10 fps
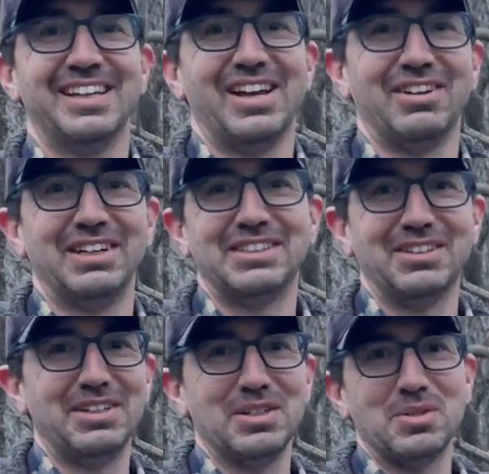All right, so
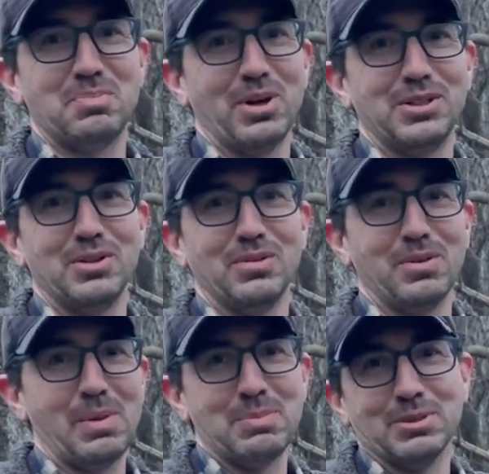here's part 2 of our
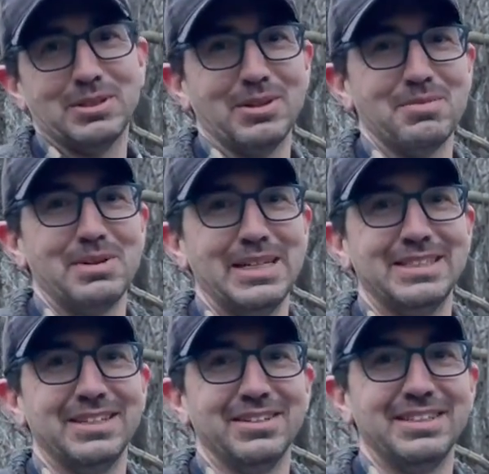maple syrup mini
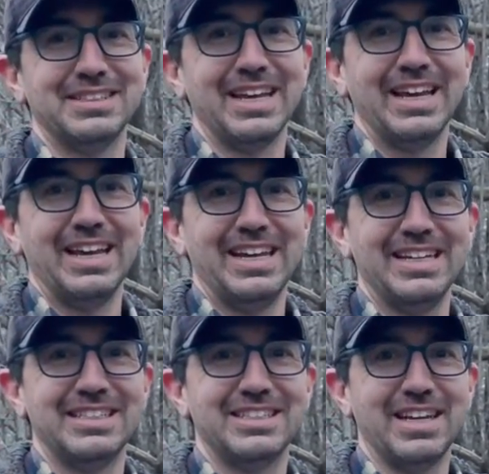series.
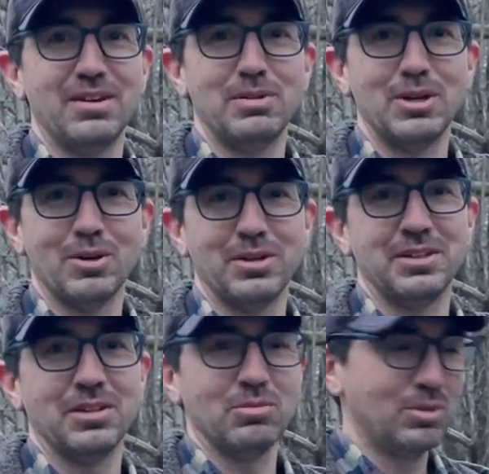Each day we go out
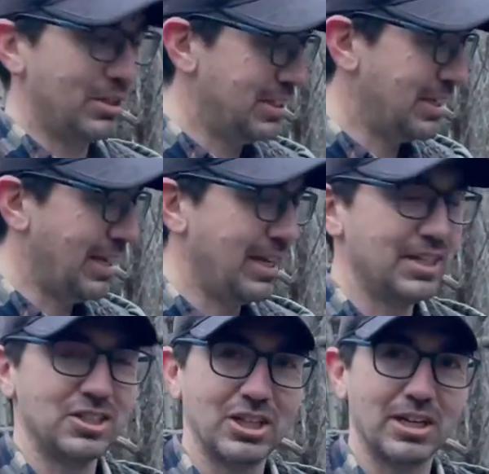into the woods
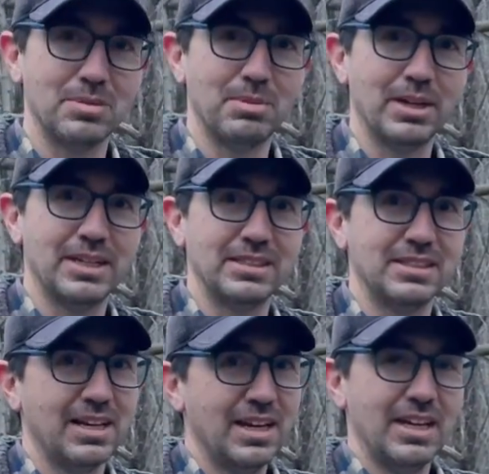and check our buckets.
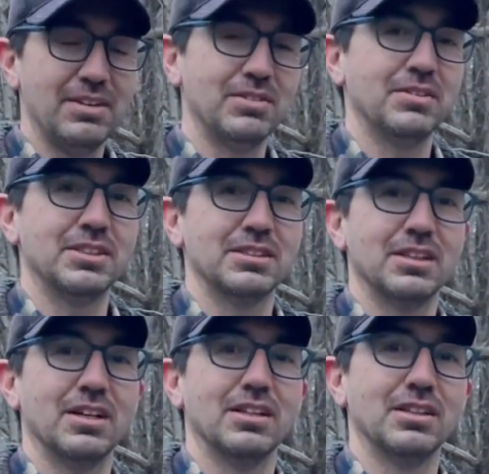Even if there's
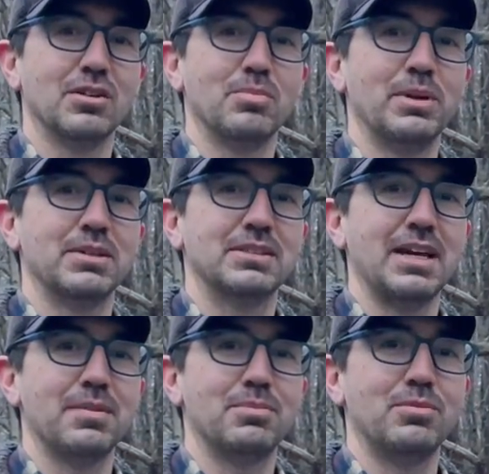a little bit of
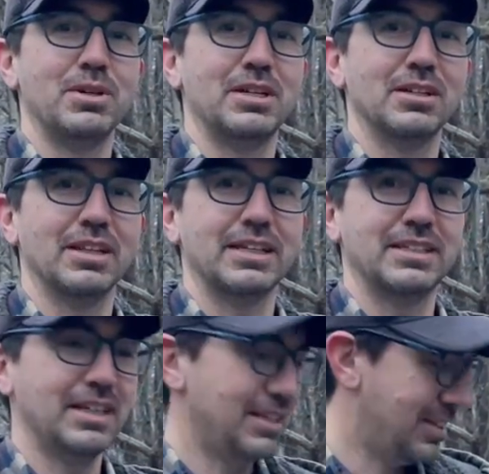sap, we collect
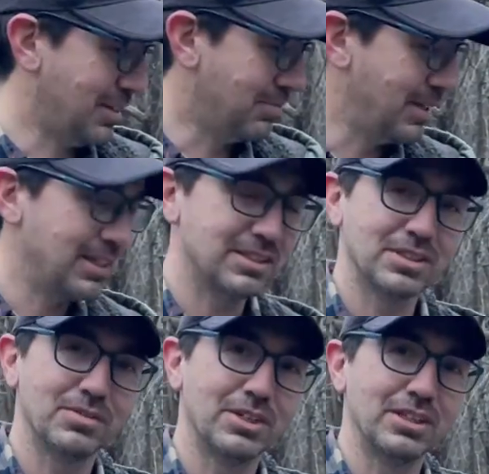it. Some days
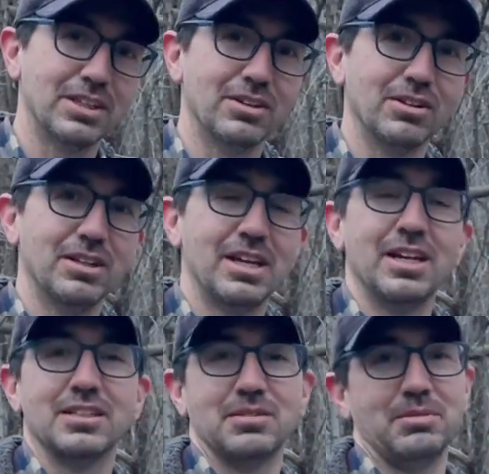there's very little,
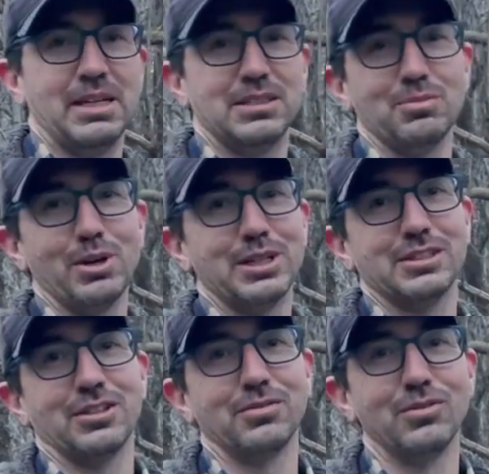some days the
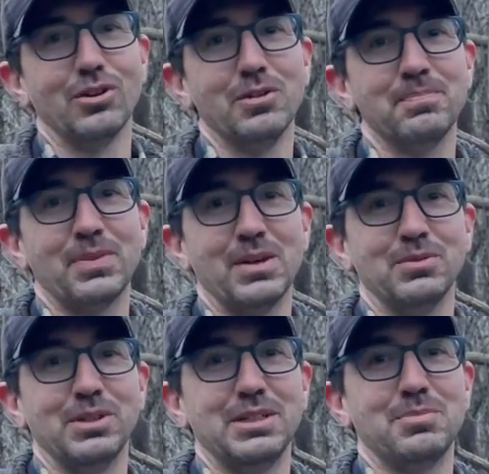buckets are full. It
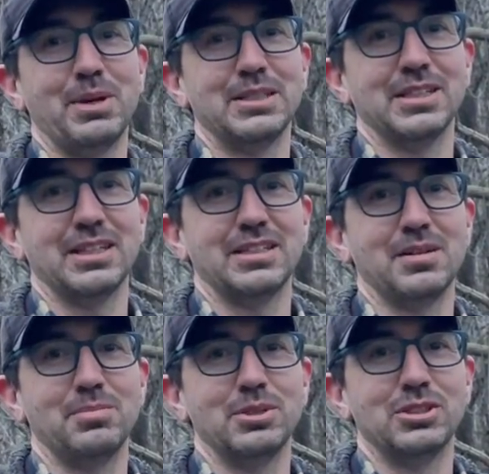really depends on the
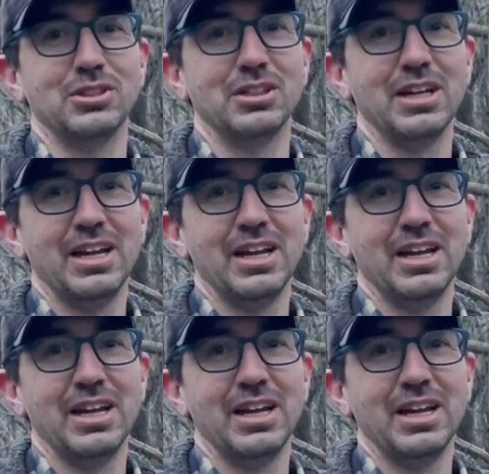temperature.